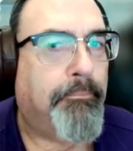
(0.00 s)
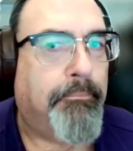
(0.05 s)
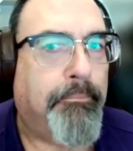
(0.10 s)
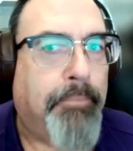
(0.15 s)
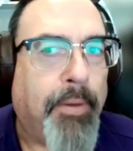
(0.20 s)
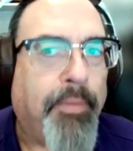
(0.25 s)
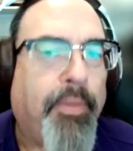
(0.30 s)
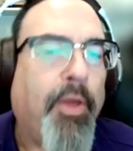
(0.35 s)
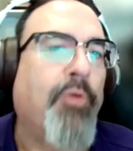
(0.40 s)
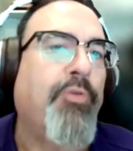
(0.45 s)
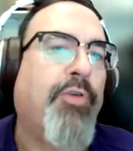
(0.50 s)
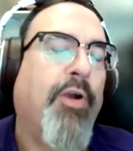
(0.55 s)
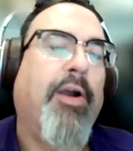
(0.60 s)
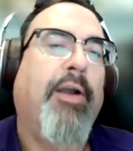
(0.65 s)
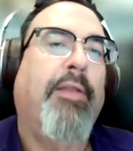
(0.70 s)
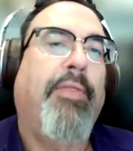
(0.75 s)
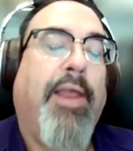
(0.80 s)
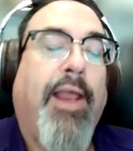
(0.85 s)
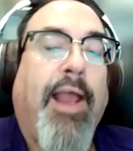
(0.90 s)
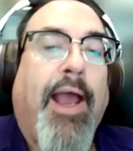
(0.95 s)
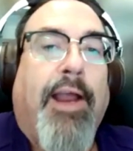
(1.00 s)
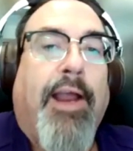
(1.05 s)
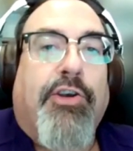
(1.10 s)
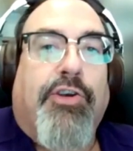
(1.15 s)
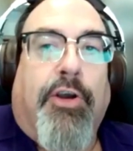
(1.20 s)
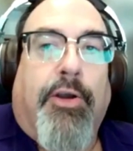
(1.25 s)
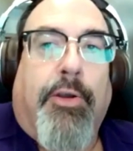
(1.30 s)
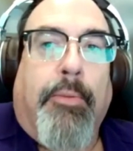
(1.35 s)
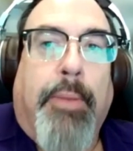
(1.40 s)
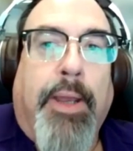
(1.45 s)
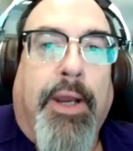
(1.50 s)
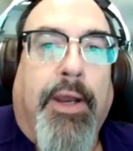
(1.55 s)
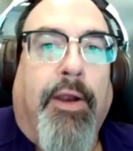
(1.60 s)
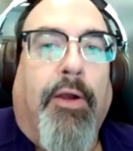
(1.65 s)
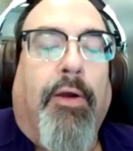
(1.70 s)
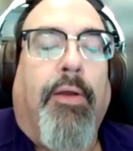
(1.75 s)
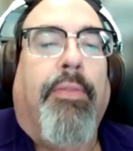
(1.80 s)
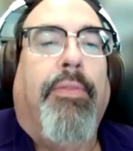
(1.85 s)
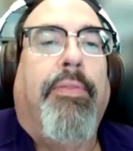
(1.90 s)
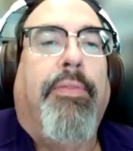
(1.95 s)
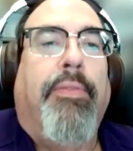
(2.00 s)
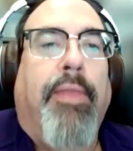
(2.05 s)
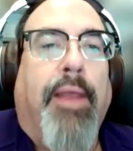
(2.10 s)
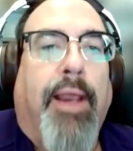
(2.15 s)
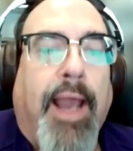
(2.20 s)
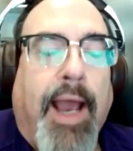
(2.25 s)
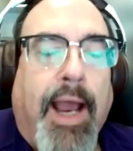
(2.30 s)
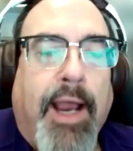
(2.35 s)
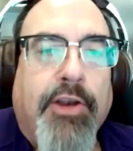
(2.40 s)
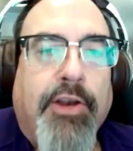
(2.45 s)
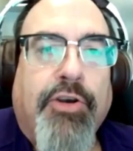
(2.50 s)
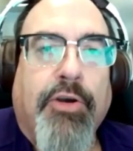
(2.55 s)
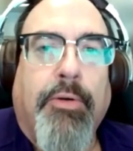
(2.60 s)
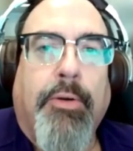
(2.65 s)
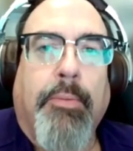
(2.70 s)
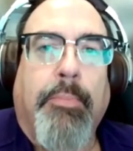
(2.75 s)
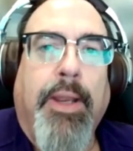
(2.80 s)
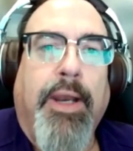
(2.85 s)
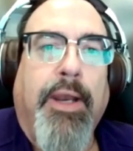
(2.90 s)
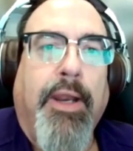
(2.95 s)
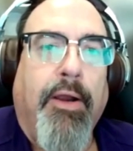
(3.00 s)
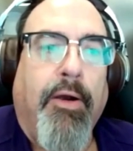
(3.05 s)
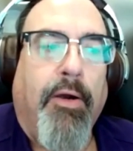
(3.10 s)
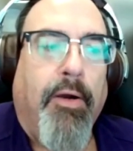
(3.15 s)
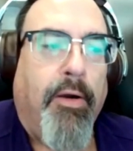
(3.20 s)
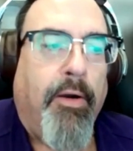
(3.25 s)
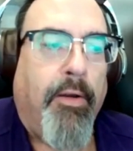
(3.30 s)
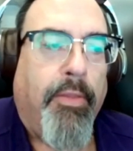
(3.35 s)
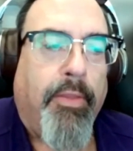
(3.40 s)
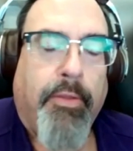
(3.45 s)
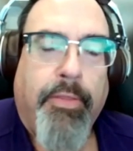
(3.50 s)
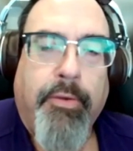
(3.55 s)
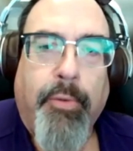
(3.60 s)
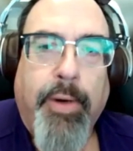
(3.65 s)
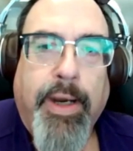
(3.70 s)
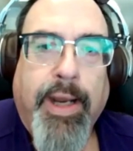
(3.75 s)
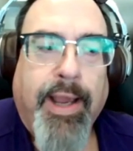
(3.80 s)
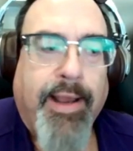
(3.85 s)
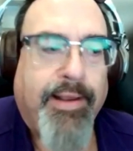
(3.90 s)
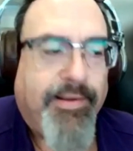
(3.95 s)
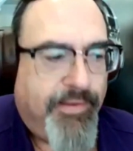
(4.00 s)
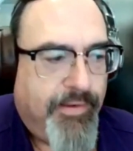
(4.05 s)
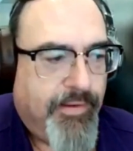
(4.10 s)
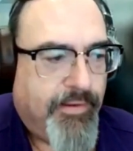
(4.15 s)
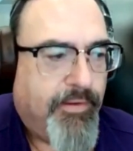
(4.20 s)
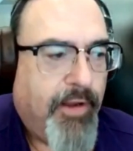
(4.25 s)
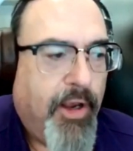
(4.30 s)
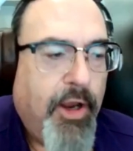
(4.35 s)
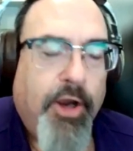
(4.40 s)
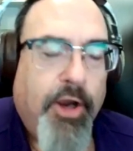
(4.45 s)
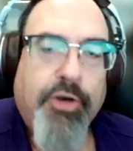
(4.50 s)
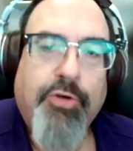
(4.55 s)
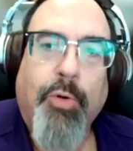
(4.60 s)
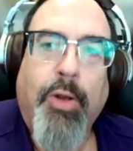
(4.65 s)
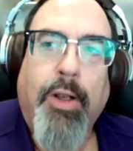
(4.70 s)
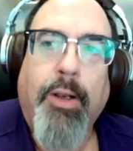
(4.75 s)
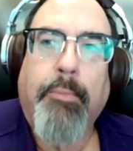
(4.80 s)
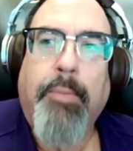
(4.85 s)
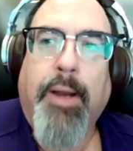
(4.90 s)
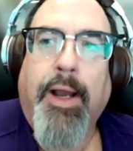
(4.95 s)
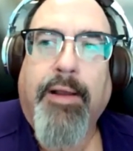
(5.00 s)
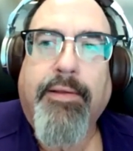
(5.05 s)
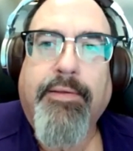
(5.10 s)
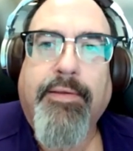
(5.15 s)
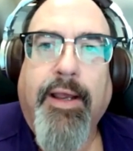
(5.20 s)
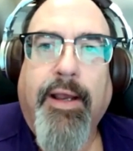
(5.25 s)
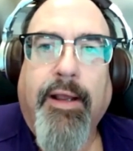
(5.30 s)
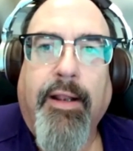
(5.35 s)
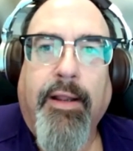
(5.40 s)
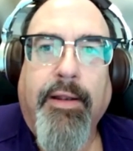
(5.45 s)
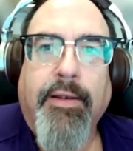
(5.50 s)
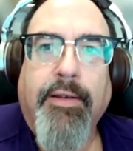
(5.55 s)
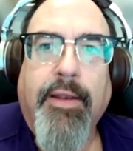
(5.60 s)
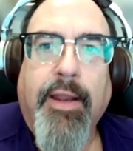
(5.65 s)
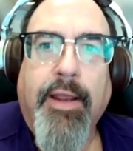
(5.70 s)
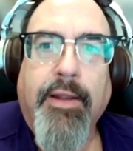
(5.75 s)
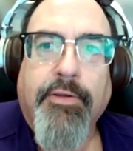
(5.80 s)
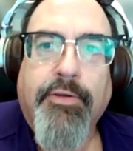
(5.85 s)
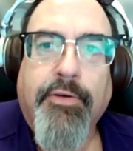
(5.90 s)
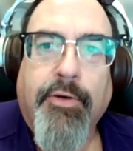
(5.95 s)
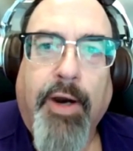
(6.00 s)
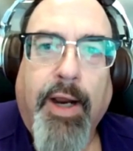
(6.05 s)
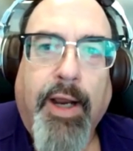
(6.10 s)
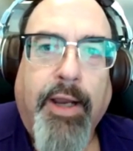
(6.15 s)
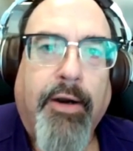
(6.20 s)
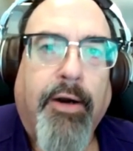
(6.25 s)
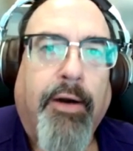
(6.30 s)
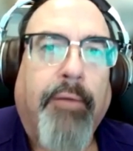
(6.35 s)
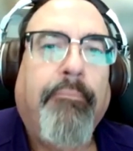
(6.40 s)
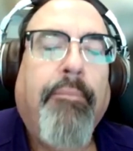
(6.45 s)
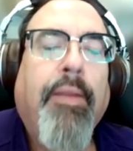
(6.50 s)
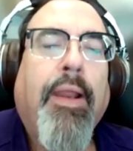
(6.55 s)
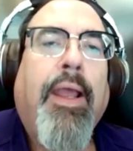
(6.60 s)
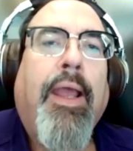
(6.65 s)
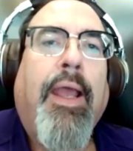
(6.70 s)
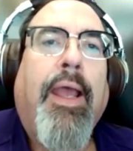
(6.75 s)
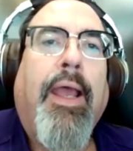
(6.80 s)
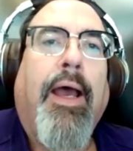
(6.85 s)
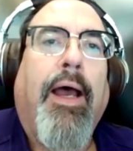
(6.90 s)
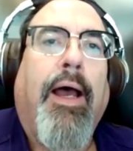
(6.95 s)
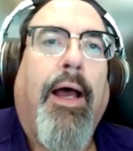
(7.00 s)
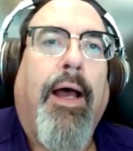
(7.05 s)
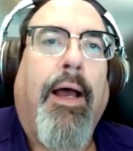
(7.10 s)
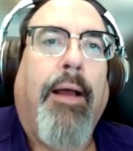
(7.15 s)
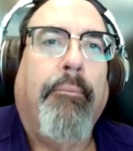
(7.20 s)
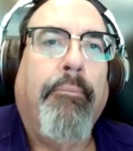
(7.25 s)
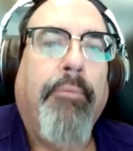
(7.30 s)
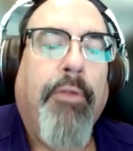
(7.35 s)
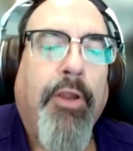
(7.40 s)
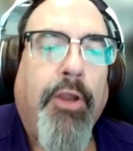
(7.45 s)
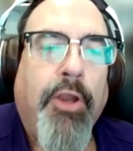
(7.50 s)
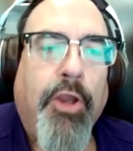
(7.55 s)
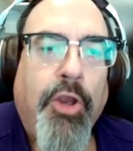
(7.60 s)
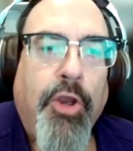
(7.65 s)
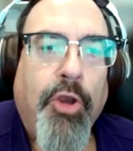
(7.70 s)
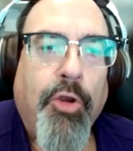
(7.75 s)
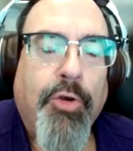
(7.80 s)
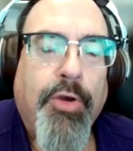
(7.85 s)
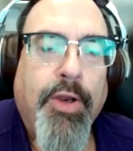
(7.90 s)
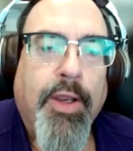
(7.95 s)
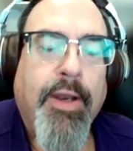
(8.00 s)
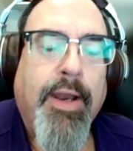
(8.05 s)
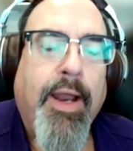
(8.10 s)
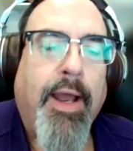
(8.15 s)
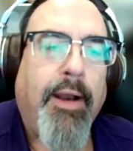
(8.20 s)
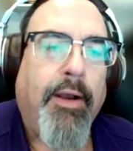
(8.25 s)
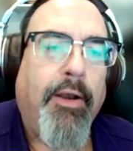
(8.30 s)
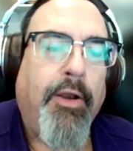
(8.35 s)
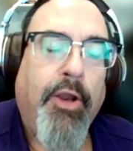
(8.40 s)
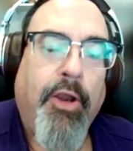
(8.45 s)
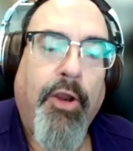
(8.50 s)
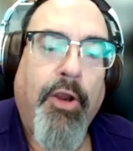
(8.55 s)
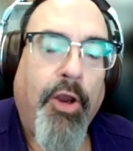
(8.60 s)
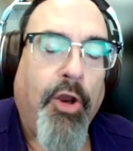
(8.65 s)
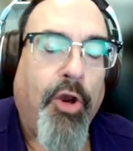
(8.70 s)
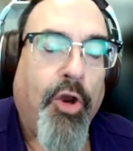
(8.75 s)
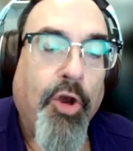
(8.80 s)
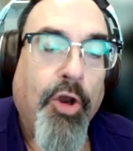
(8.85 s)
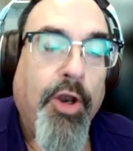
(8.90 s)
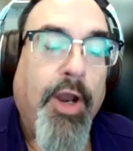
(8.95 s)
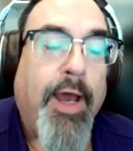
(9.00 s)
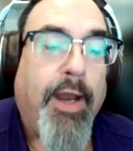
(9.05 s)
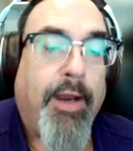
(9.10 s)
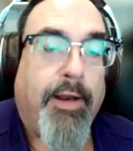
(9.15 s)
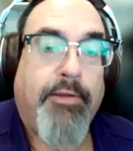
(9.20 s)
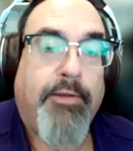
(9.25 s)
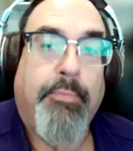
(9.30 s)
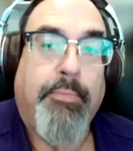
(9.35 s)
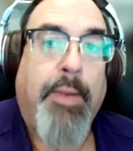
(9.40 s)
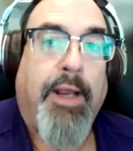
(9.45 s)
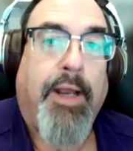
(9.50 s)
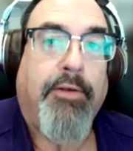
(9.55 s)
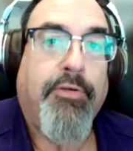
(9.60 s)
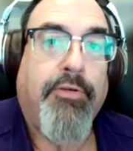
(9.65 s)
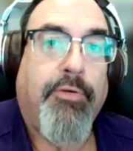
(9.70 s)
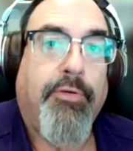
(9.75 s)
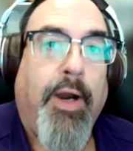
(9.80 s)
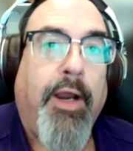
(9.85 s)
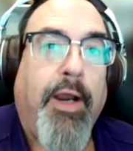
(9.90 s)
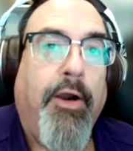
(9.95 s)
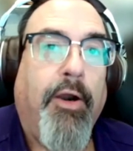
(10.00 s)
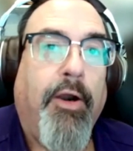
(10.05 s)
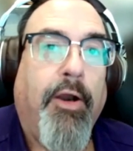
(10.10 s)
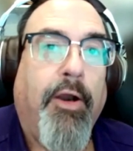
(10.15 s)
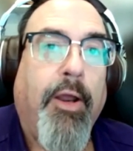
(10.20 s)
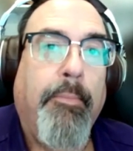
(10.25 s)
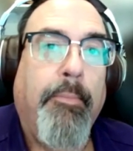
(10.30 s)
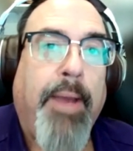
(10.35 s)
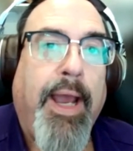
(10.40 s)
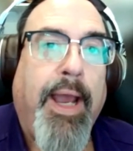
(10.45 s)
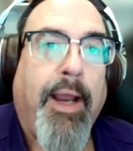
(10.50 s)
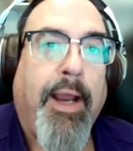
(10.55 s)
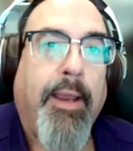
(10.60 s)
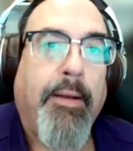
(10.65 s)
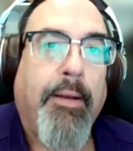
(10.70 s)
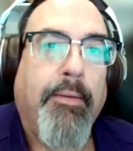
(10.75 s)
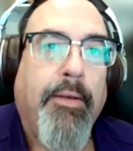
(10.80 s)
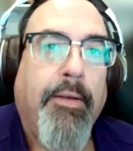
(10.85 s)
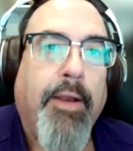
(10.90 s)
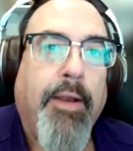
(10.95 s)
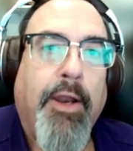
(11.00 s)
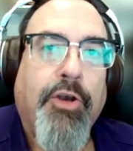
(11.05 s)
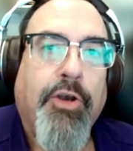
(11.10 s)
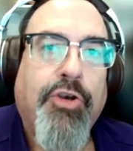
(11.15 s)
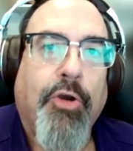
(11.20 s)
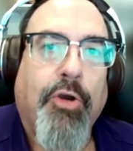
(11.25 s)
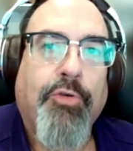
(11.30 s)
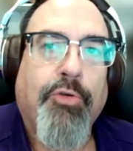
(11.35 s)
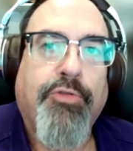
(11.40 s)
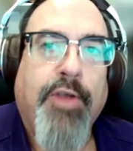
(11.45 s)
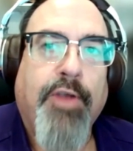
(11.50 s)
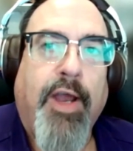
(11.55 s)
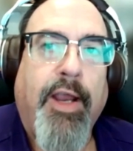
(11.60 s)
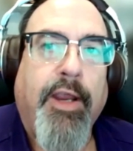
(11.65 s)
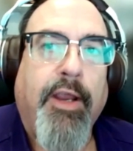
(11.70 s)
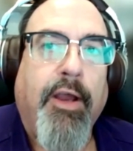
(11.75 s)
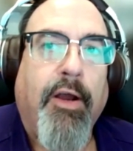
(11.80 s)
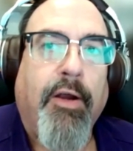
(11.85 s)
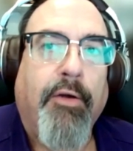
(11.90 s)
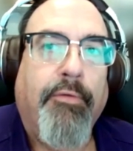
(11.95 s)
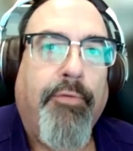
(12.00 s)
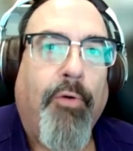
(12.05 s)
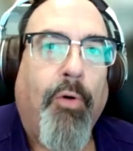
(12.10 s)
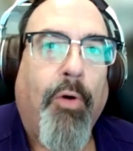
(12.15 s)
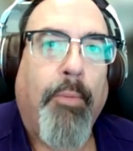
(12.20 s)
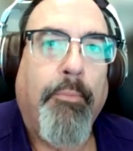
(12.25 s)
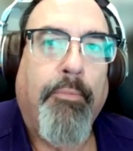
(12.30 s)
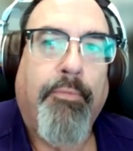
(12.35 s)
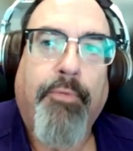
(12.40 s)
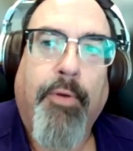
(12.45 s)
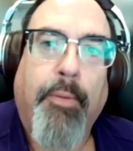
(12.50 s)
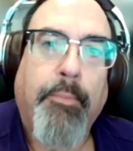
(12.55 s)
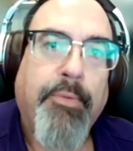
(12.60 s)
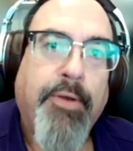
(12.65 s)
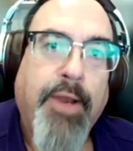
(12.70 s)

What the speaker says: But those aren't the guys you're depending on. The guys you're depending on are the 3 S's: Schwellenbach, Sale, and Strider. You could not expect Strider to come back and show Cy Young form from